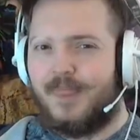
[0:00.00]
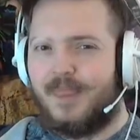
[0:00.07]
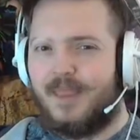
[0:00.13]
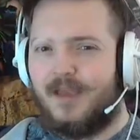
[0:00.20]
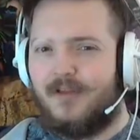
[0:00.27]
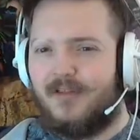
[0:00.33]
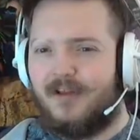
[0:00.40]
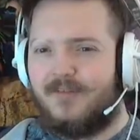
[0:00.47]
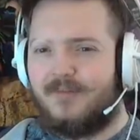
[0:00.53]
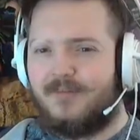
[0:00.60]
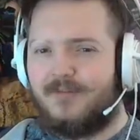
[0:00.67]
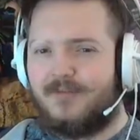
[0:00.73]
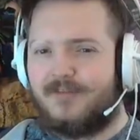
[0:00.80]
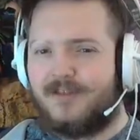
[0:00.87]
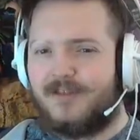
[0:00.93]
A lot of
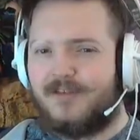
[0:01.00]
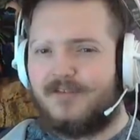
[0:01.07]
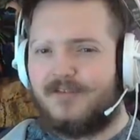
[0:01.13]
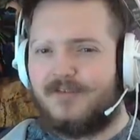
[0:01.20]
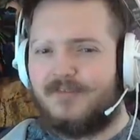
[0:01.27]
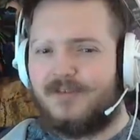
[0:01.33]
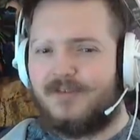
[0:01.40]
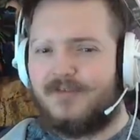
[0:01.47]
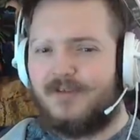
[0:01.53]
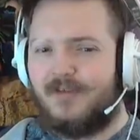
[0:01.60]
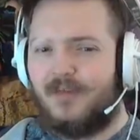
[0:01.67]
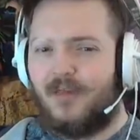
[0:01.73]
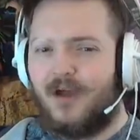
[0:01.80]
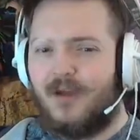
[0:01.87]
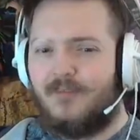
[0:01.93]
people are saying it should be doing a
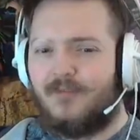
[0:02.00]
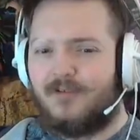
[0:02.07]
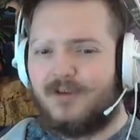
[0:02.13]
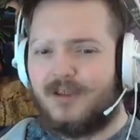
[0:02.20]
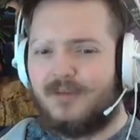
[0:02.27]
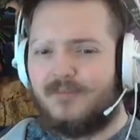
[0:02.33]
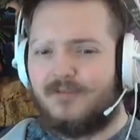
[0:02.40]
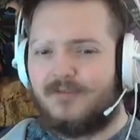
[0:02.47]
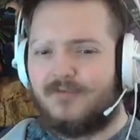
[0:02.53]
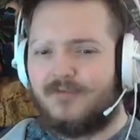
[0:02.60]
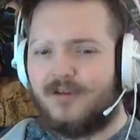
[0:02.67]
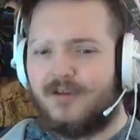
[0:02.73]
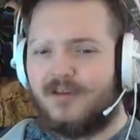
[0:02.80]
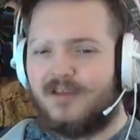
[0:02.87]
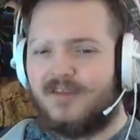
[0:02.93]
lot more damage,
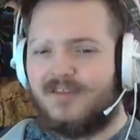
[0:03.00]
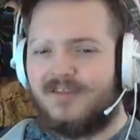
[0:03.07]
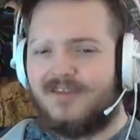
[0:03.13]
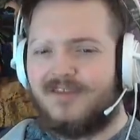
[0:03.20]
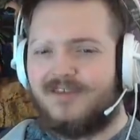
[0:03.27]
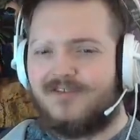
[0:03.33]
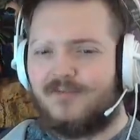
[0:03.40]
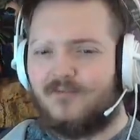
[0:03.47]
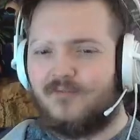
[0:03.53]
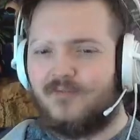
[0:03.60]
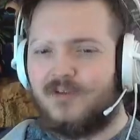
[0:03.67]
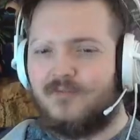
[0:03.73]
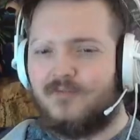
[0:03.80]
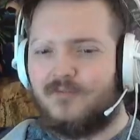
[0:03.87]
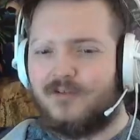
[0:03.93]
right? I think they just
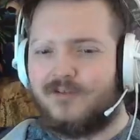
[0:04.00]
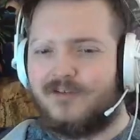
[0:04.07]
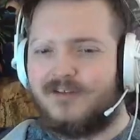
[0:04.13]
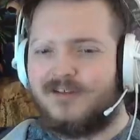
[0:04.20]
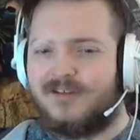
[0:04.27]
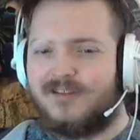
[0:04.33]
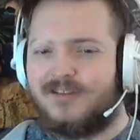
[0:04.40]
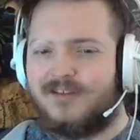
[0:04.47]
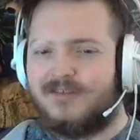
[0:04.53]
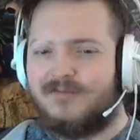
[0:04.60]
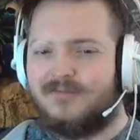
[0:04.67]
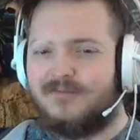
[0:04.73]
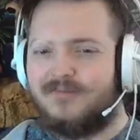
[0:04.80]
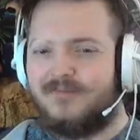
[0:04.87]
reworded it though.